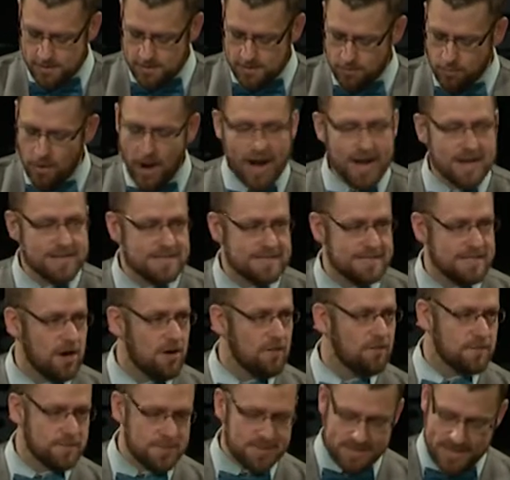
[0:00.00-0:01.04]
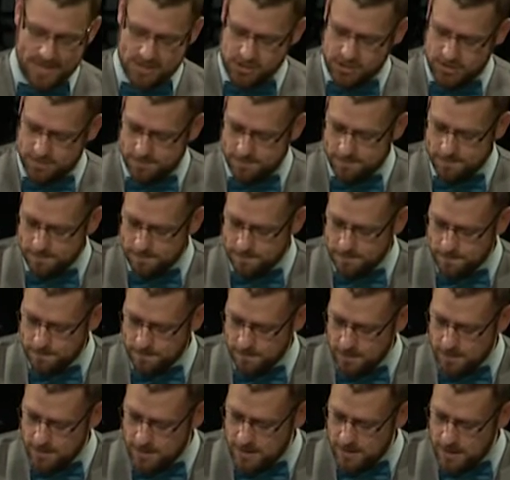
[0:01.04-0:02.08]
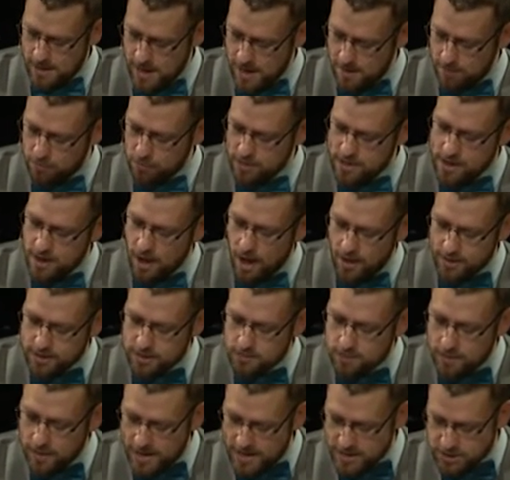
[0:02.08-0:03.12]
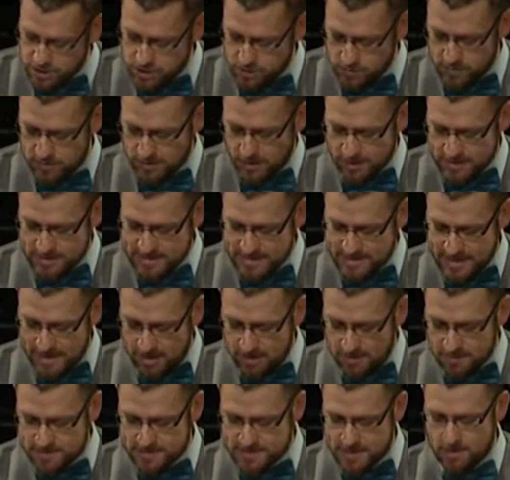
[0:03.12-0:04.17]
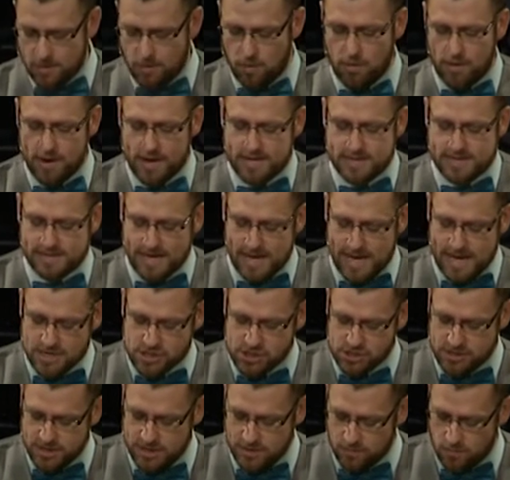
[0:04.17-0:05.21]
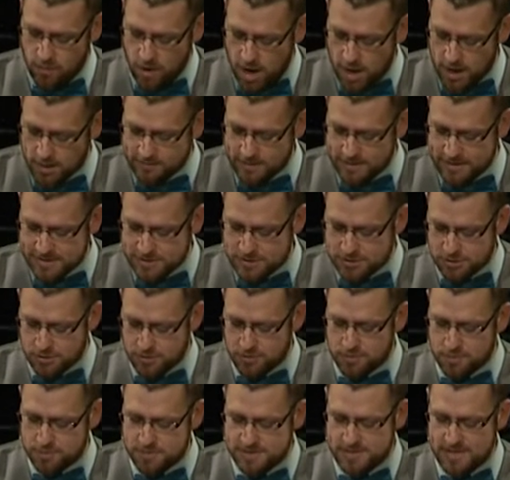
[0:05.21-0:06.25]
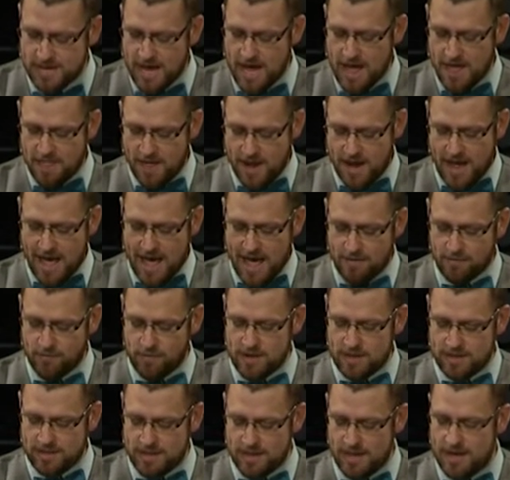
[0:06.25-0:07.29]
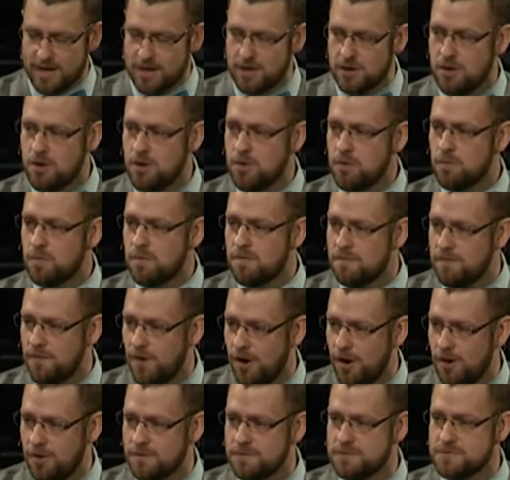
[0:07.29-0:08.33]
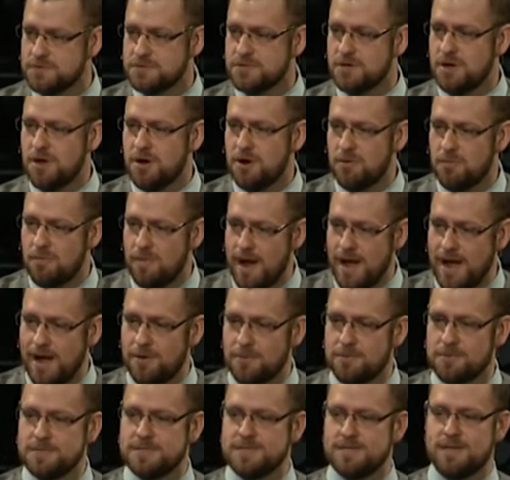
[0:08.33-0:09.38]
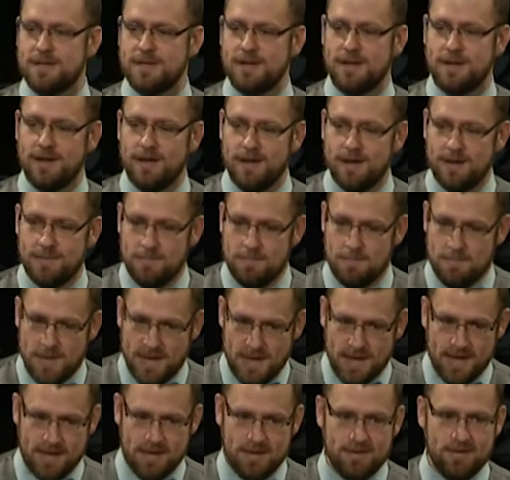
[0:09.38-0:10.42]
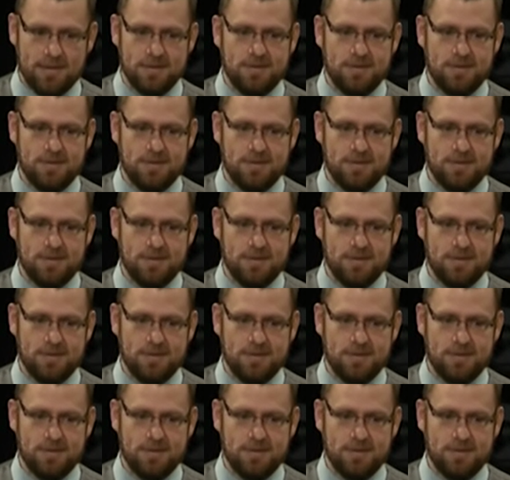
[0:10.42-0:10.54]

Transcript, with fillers: Pride is self obsession, a preoccupation with ourselves, an orientation that wrongly assumes that everything revolves around me.